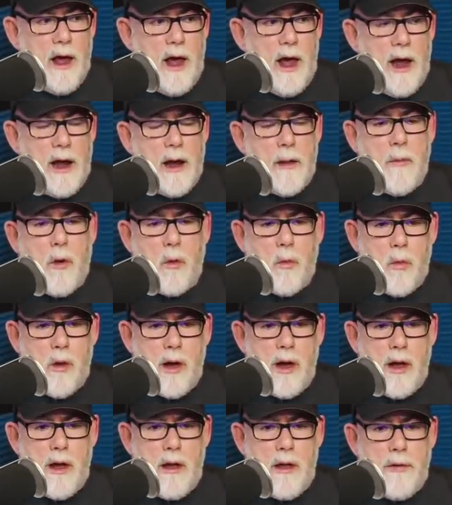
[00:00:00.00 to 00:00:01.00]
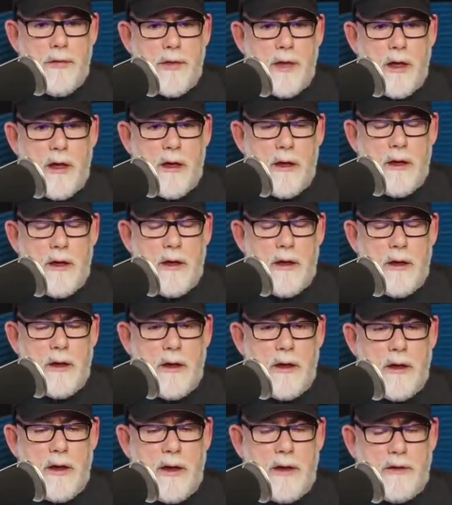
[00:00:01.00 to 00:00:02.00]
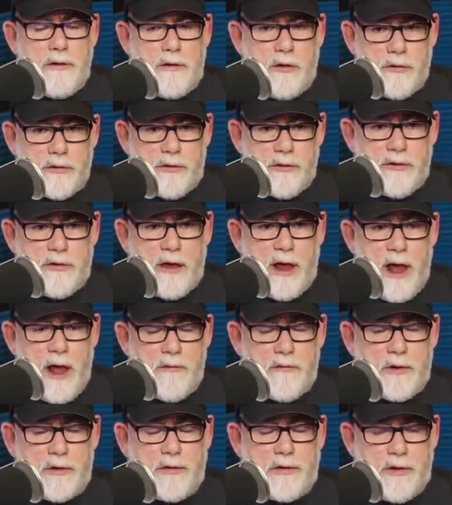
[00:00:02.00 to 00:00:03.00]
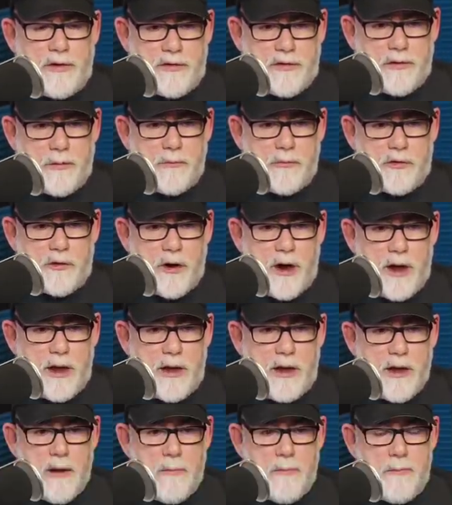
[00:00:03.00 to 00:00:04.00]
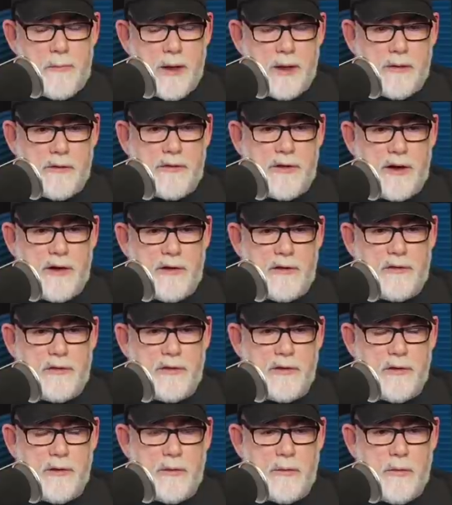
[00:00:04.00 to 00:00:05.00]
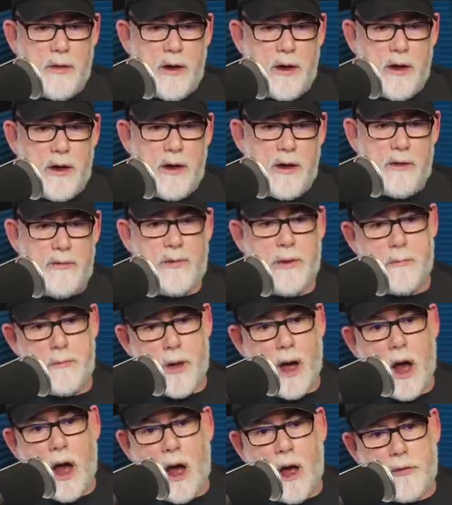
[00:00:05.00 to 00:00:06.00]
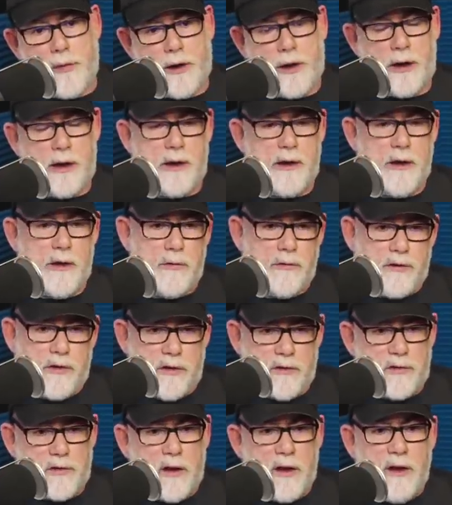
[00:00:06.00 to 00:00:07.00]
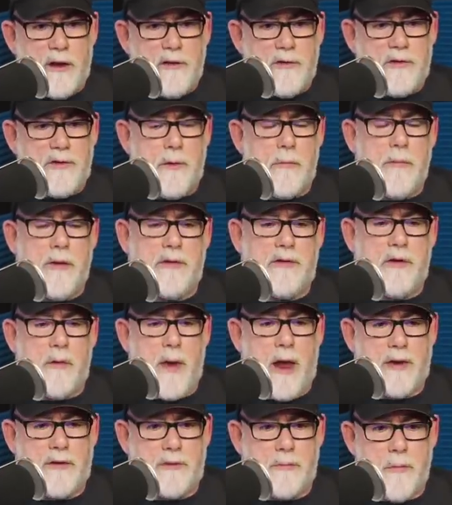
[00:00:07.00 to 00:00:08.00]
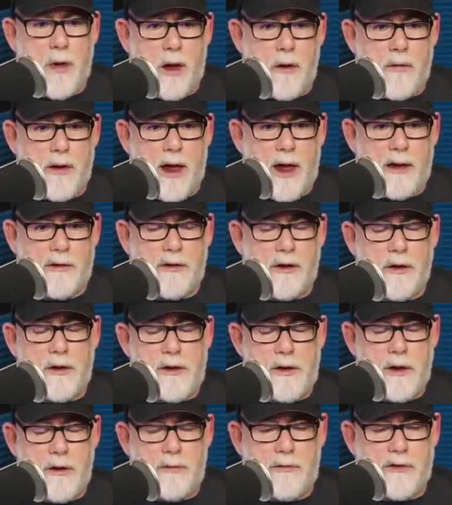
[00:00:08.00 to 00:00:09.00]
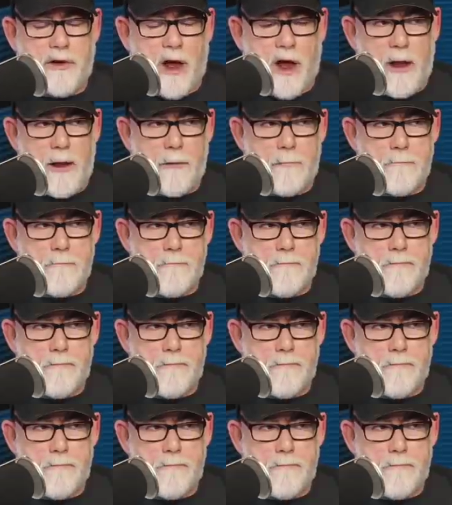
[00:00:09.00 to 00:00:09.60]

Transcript: And I'm aware that it doesn't have a system tray built into the bar that it uses, similar to Xmonad and Qtile.